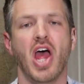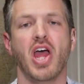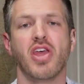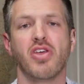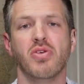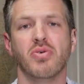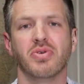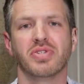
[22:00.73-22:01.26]

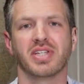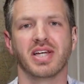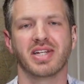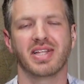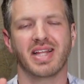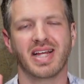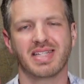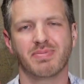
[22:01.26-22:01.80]
use it.
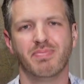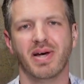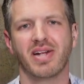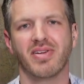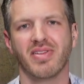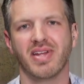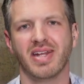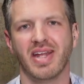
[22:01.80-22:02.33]
That's
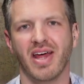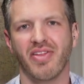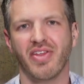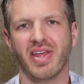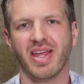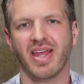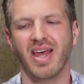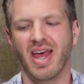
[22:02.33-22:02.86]
better than
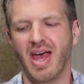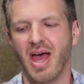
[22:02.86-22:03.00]
nothing.